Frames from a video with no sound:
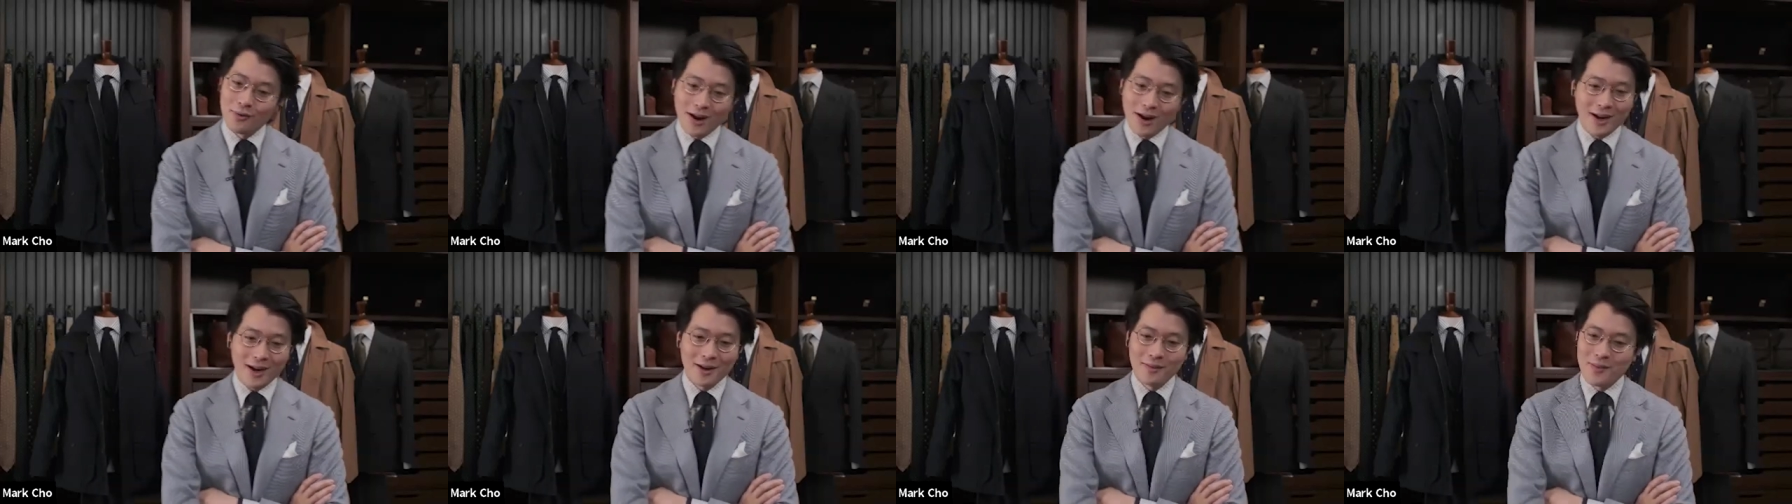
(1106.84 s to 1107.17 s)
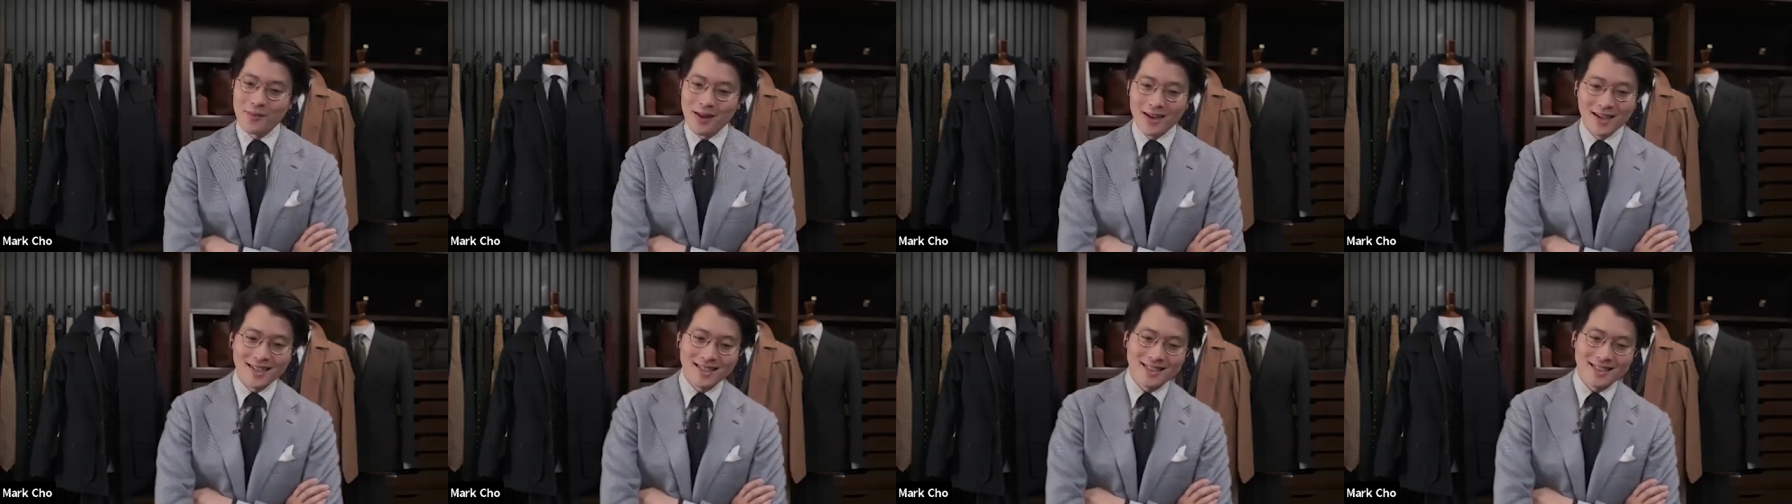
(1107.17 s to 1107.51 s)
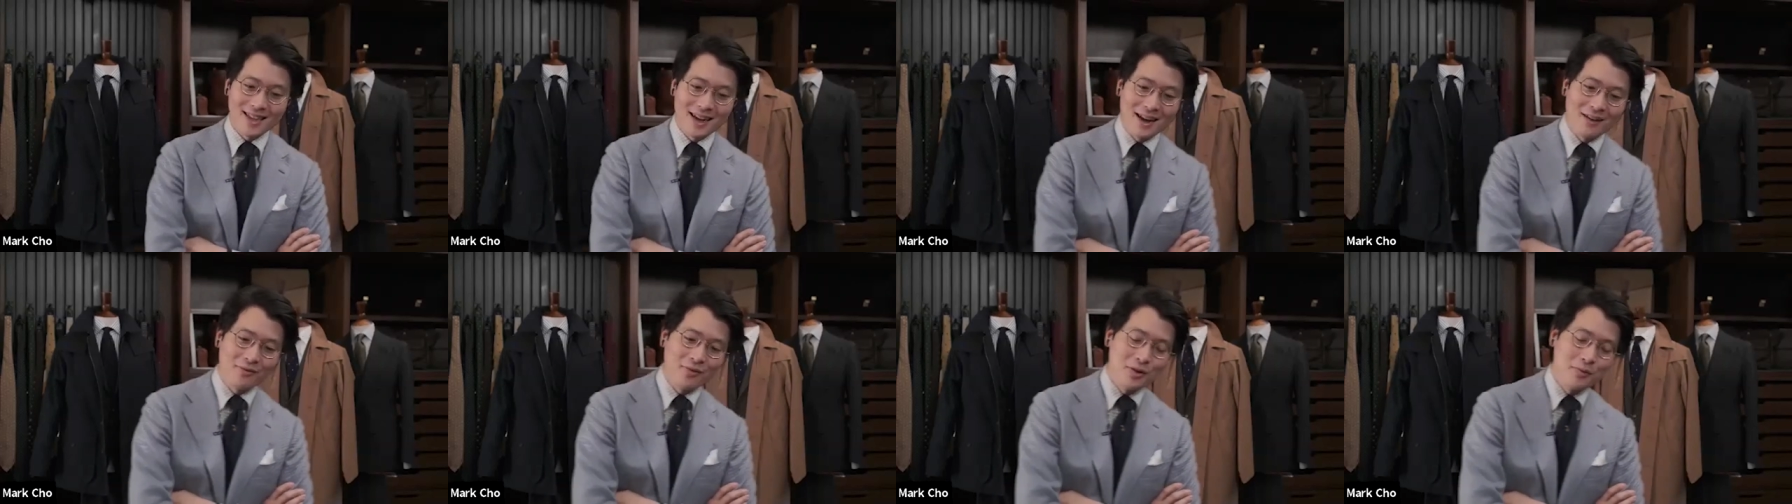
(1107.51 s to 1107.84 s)
recommend it
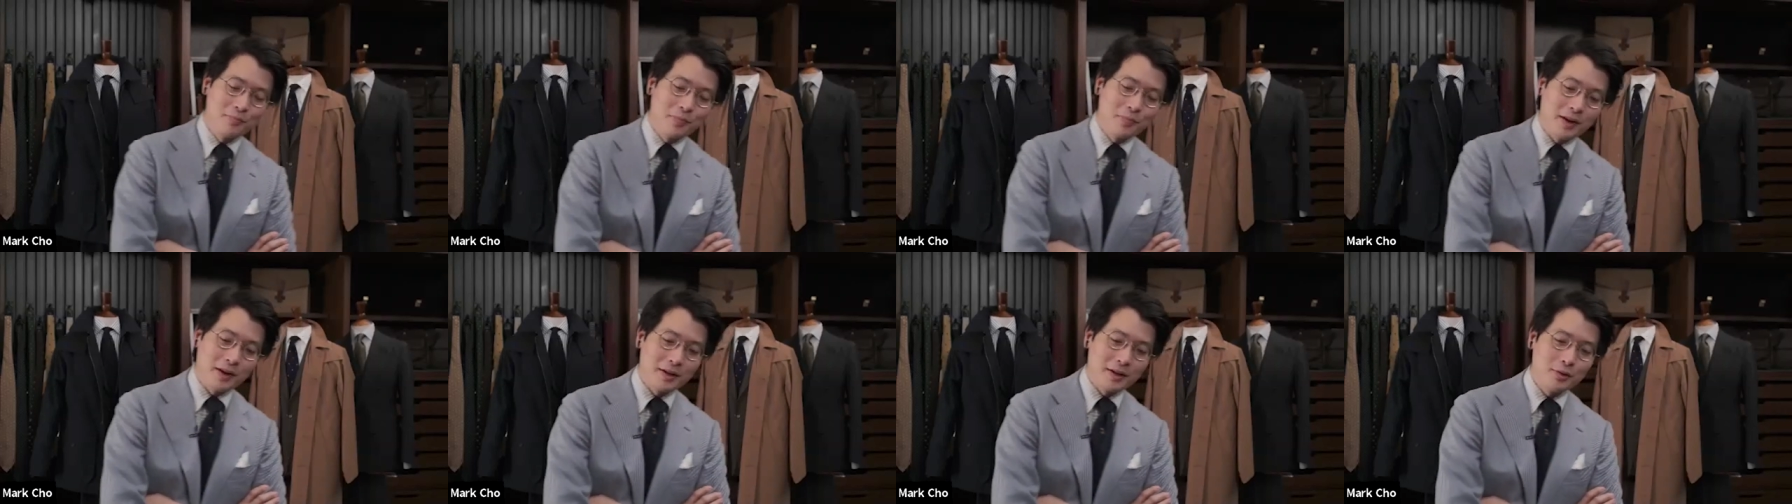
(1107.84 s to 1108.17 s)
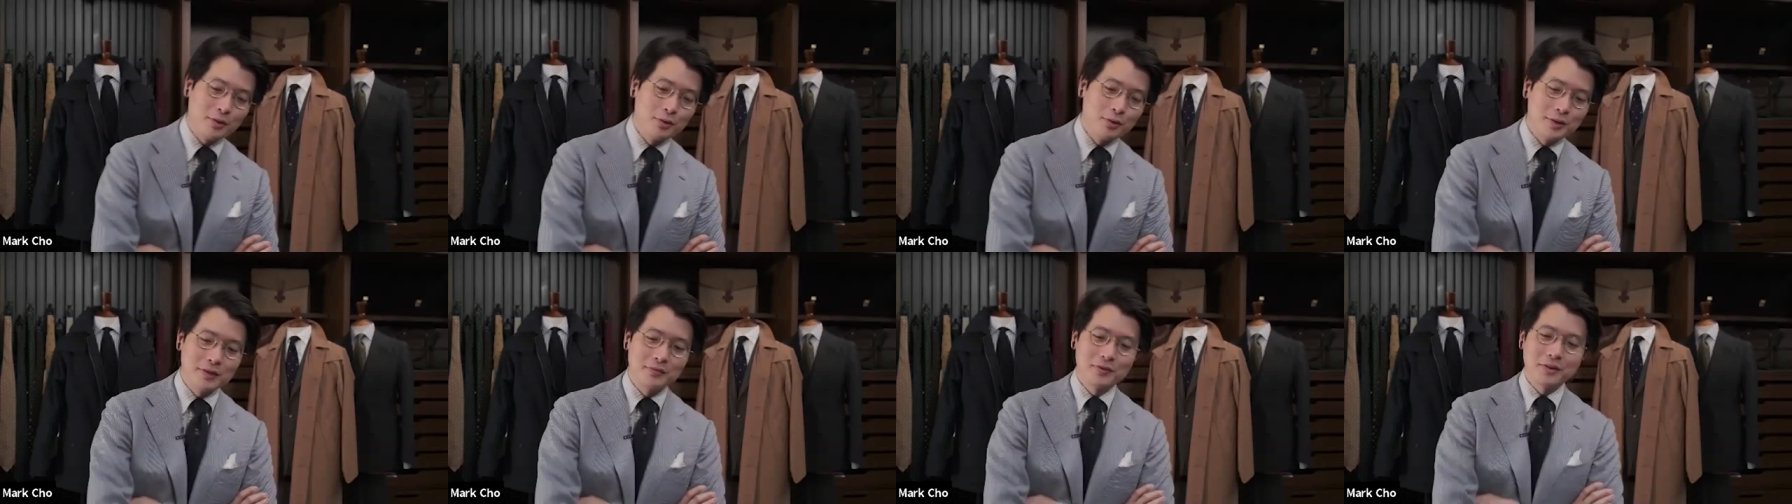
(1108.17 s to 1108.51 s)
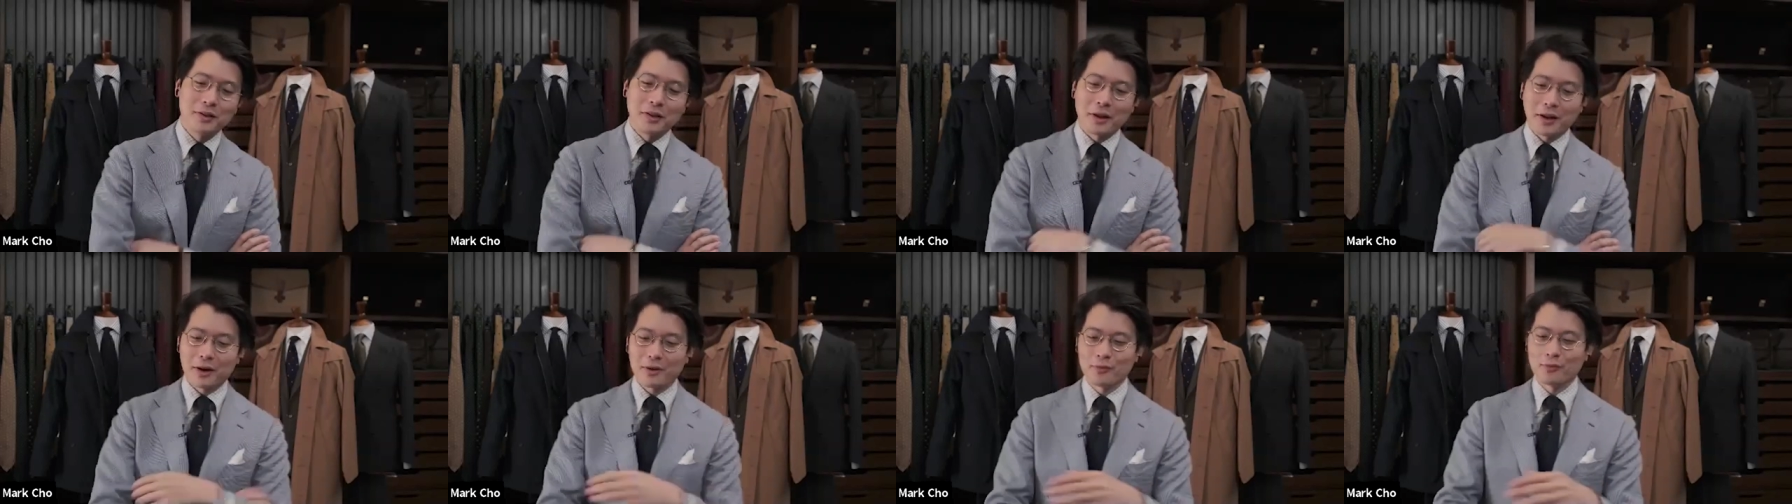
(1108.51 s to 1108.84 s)
to everybody who's even like